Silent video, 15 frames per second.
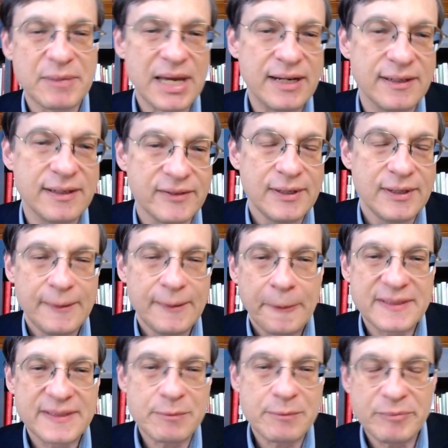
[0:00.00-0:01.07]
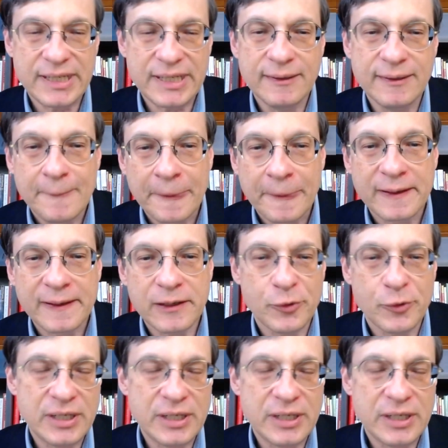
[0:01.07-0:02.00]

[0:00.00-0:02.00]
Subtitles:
somebody, you know,